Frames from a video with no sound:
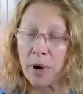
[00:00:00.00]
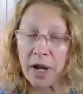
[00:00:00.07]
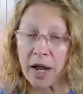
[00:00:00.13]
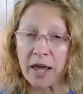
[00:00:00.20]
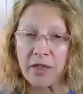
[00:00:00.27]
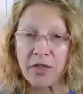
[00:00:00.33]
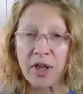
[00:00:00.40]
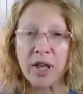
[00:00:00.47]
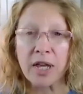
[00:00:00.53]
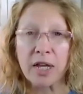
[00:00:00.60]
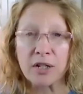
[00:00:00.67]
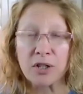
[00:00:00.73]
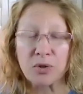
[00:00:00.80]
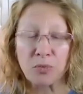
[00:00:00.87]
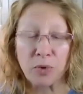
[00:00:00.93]
But I
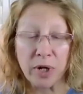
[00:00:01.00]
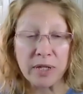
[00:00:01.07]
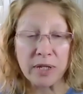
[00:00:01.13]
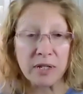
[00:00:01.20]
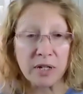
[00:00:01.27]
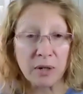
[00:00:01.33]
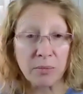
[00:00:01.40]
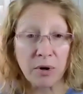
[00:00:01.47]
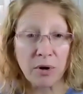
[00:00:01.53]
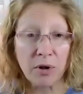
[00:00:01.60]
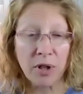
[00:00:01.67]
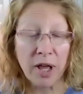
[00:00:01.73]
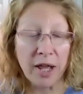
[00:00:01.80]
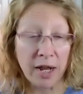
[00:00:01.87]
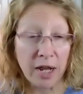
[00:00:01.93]
think it's
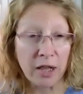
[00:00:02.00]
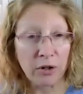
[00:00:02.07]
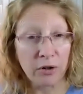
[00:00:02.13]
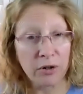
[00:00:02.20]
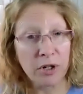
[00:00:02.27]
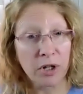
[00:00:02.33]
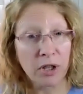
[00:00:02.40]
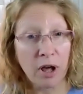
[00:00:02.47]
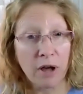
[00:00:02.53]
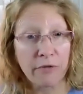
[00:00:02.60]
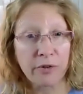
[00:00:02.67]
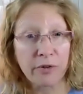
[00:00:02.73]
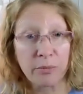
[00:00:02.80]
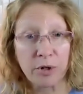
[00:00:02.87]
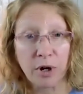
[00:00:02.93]
reasonable, and I learned a
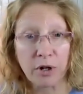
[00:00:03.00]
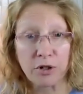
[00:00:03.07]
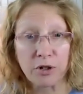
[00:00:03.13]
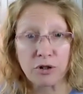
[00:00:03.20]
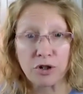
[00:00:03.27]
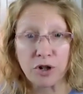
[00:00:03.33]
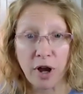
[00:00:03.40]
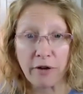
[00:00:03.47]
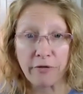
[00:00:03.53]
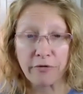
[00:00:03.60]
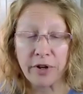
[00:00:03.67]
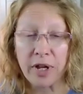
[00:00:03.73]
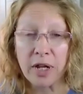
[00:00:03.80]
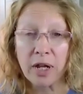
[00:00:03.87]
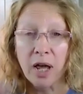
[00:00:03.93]
lot from Dr.
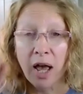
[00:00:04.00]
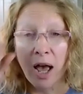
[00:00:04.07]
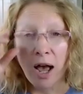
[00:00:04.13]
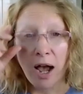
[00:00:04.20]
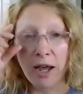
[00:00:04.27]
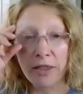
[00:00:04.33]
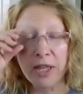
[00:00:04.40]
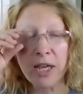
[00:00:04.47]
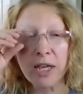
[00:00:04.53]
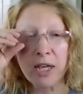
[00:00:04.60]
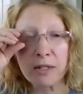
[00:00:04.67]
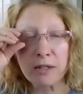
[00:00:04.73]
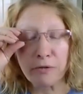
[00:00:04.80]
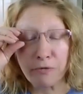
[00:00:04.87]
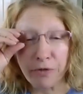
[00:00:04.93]
Jaffe. I
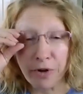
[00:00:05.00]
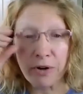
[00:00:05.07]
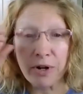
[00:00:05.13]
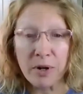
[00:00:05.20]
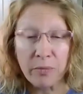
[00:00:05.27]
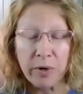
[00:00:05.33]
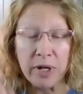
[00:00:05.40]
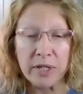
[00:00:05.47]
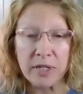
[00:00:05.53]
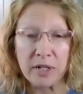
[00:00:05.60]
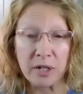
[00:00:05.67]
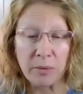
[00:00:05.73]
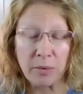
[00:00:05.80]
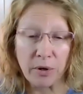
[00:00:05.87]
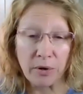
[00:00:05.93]
think it's very
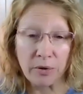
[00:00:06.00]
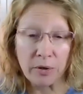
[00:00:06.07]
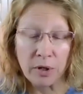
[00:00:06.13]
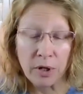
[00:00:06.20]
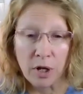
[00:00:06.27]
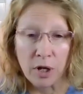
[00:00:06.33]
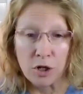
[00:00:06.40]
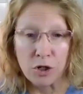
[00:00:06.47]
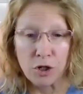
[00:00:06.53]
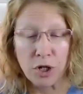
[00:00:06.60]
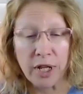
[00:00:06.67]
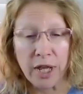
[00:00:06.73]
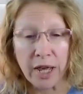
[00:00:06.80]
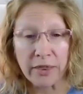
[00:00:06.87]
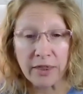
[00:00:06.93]
reasonable
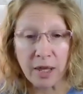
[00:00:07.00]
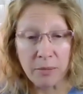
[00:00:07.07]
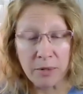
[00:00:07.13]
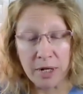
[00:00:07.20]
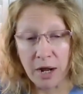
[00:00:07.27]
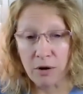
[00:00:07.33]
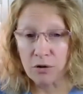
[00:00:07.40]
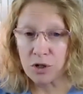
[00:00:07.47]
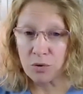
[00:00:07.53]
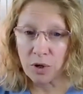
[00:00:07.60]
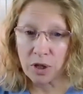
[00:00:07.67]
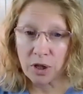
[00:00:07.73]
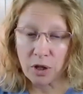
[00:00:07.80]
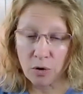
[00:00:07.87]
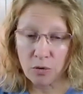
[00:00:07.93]
to get them down
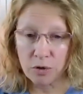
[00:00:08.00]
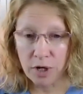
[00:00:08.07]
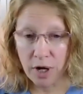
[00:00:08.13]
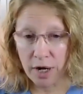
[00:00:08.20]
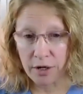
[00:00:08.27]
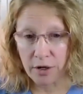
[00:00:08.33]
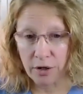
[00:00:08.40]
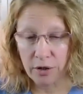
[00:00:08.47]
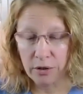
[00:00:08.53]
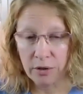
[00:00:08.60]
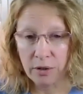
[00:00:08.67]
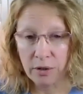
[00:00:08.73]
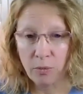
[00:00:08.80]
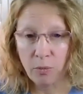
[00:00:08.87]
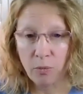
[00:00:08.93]
to a low
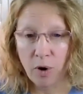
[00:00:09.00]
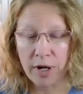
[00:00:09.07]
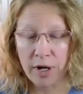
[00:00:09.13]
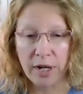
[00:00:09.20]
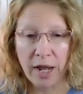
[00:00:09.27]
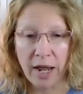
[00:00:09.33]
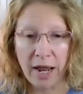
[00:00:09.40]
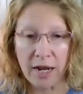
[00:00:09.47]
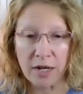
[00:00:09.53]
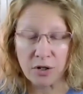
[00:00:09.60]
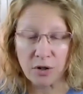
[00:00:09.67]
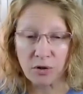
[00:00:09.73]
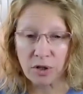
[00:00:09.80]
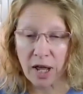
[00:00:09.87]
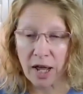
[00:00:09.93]
titer, 1 to
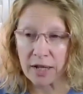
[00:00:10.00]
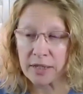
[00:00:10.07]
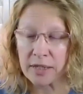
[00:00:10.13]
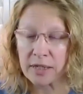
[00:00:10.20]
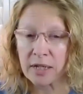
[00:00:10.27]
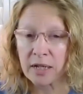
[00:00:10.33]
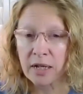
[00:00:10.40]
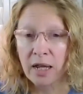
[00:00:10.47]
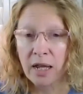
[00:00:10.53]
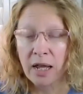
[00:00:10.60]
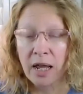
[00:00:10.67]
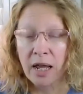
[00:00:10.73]
8 or less,